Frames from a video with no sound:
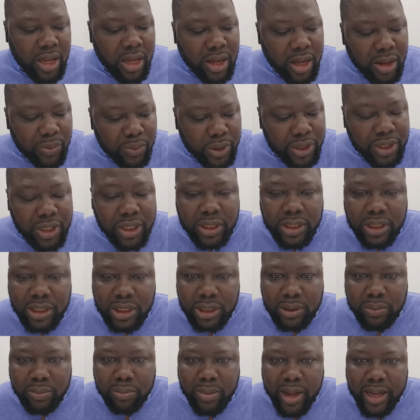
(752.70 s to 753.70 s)
which
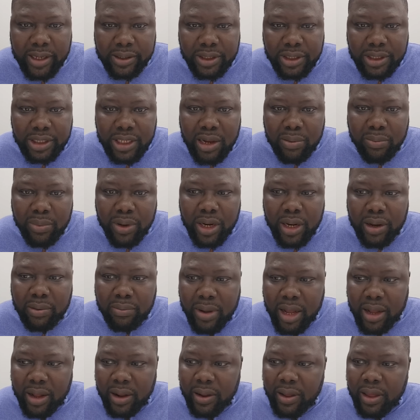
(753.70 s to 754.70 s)
is Mazen Simon
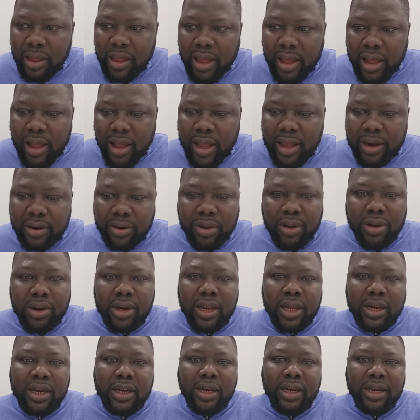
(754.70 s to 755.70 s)
Ekpa, and
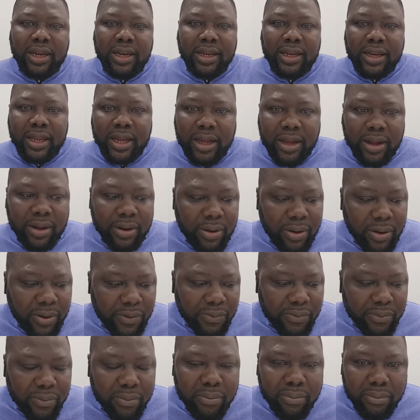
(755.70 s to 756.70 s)
under the leader of
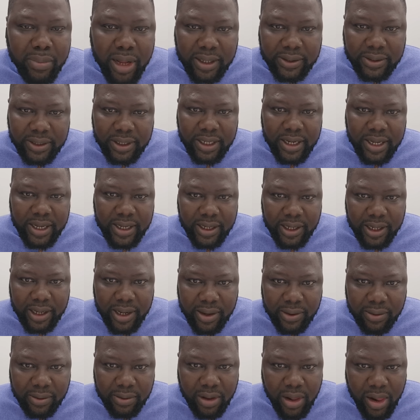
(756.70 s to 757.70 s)
Mazen Nnamdi
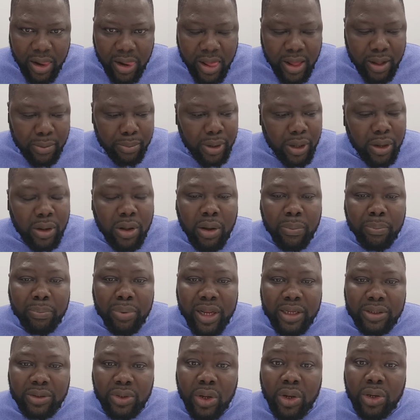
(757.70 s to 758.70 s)
Kanu. May God
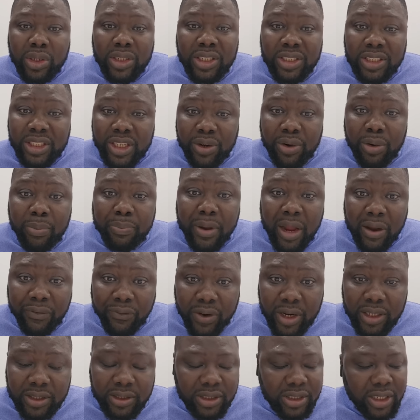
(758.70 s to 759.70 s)
bless all the genuine
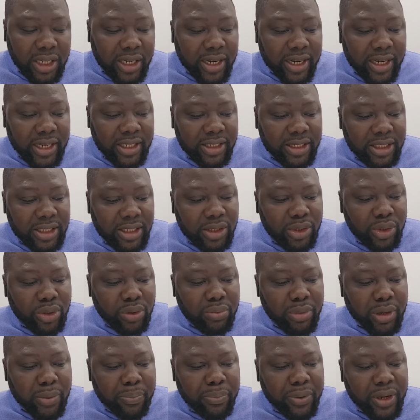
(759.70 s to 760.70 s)
Biafrans that are listening to
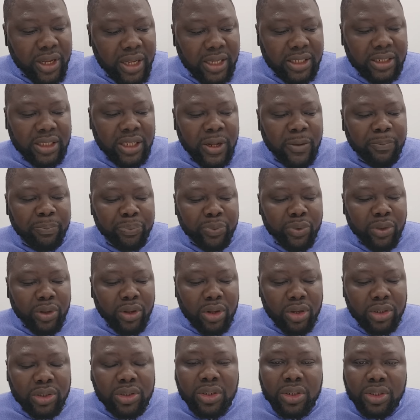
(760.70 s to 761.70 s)
me. Please
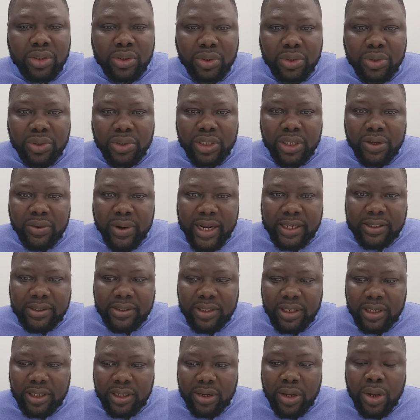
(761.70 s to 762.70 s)
continue to do the right
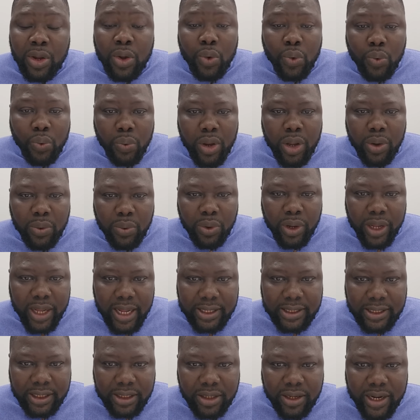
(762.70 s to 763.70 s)
thing. We will
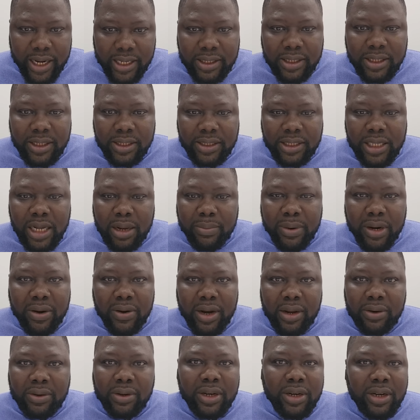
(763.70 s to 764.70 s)
get it right this time
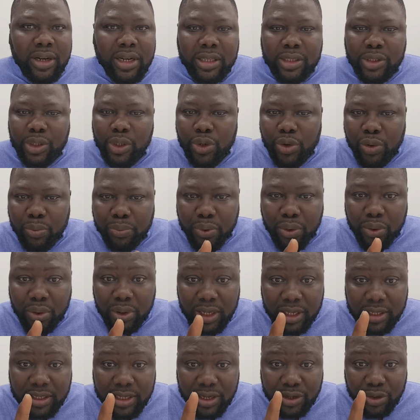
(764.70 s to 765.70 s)
around. Tinubu
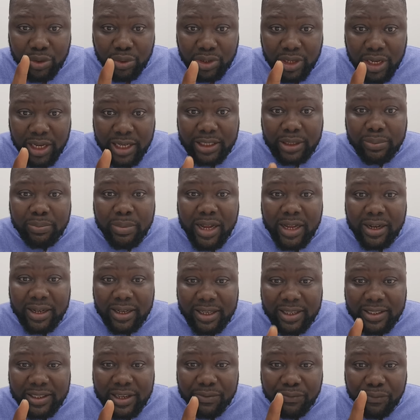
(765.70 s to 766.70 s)
is a useless man,
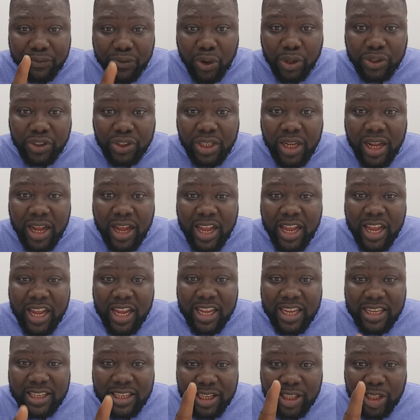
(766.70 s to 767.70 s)
is a fraudster,
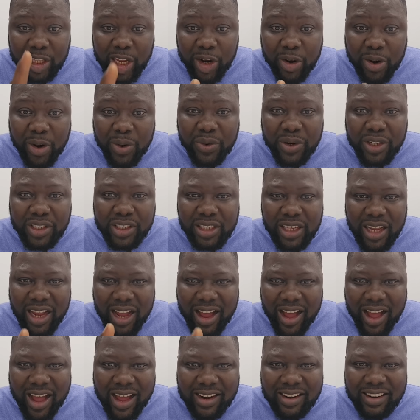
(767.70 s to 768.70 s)
is a terrorist,
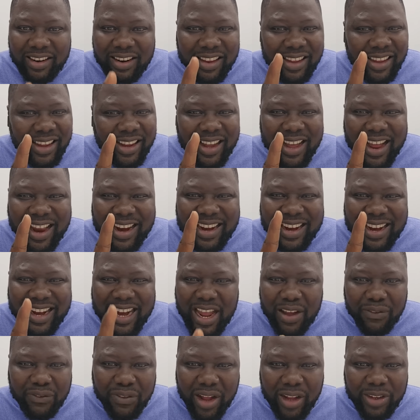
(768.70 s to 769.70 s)
and he can
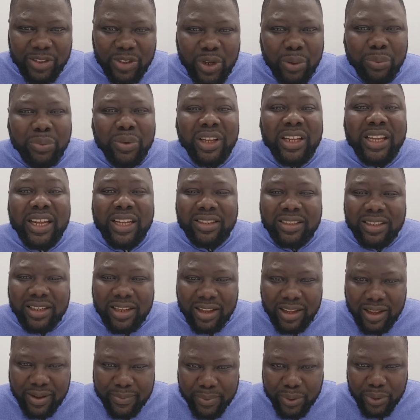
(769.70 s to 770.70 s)
never subjugate the
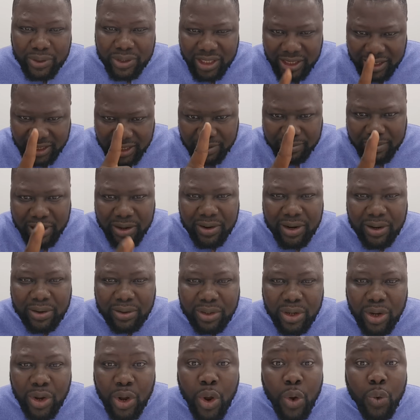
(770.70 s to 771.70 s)
Igbos this time around.
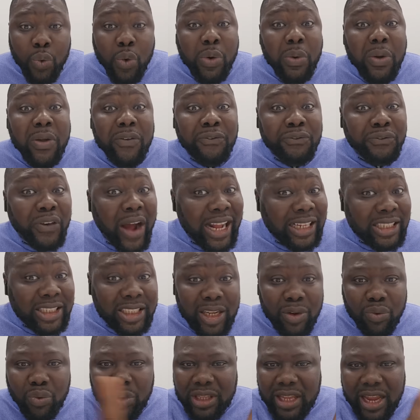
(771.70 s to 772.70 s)
We will fight
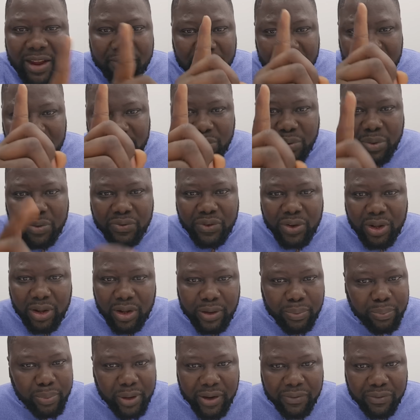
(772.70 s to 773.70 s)
him with everything we've
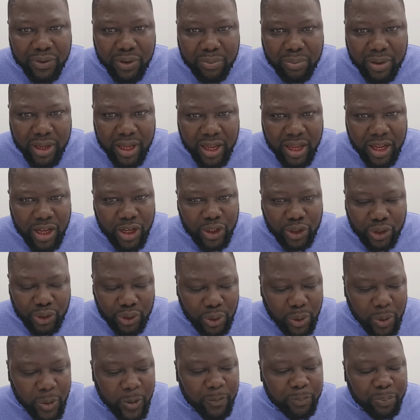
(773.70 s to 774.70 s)
got, believe you me.
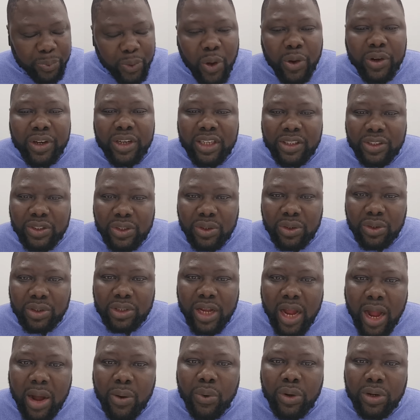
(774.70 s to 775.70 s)
So on this note,
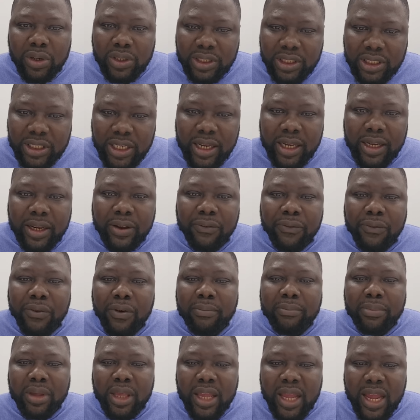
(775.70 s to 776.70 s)
I want to say
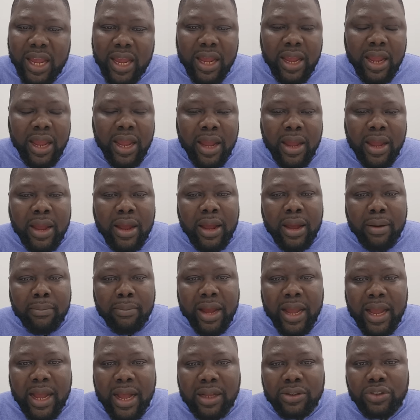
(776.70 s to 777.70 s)
from here,
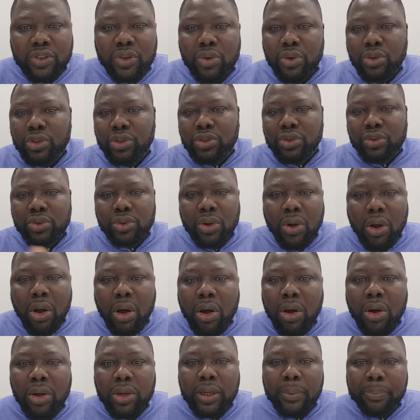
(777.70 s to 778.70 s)
my heart goes to
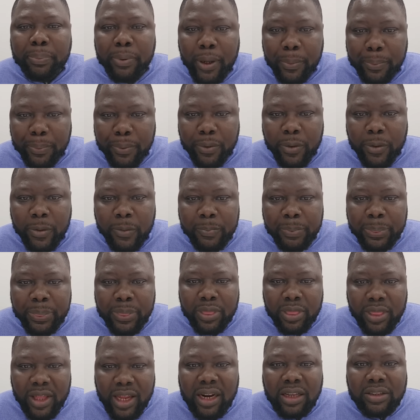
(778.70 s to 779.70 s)
all the people
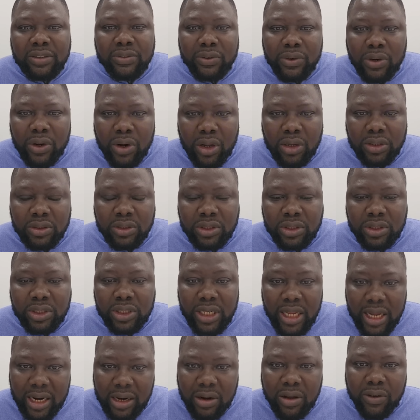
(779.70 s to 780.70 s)
that have lost
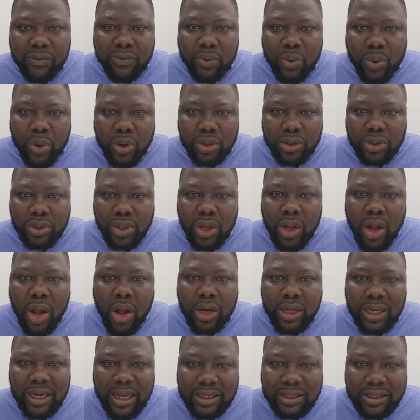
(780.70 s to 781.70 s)
their loved ones
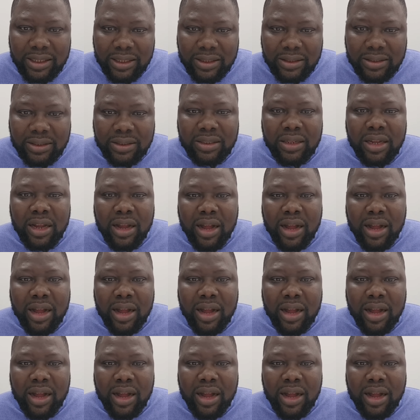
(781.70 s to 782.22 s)
under this